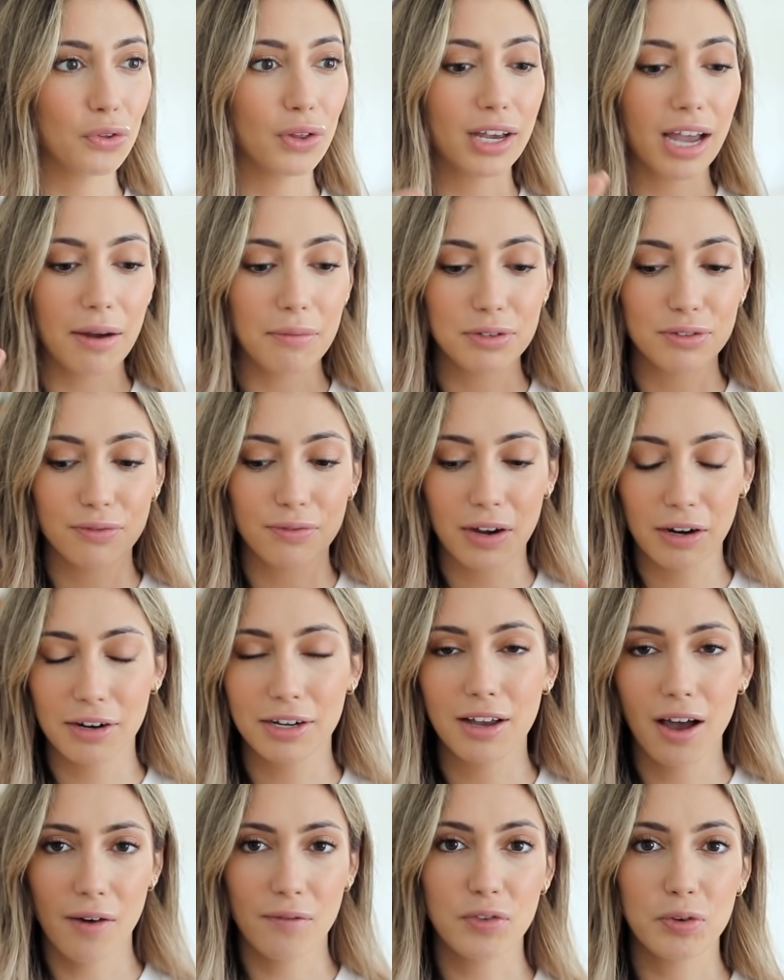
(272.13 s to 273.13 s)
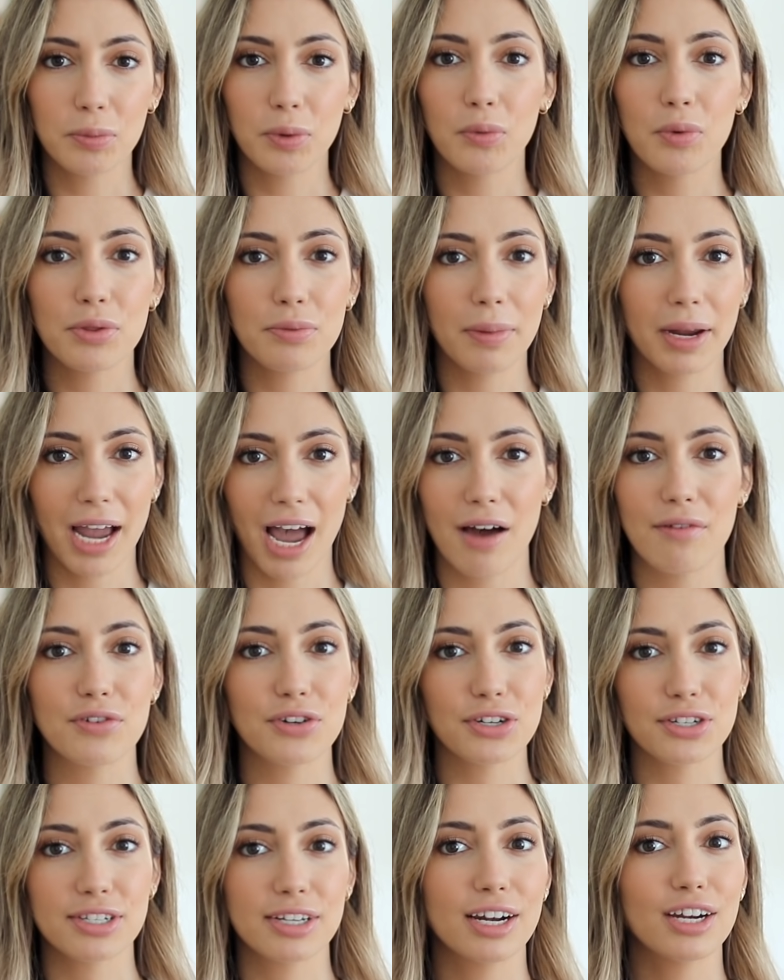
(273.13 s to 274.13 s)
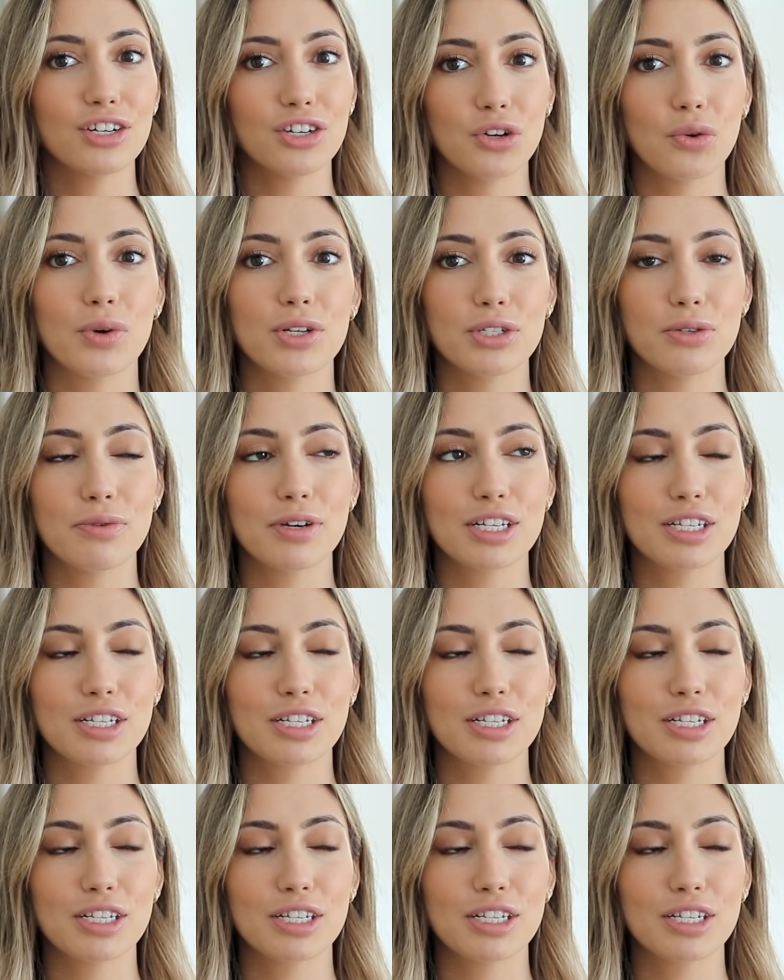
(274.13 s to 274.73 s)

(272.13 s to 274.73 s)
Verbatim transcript: Like I was very comfortable with my averages and I knew what to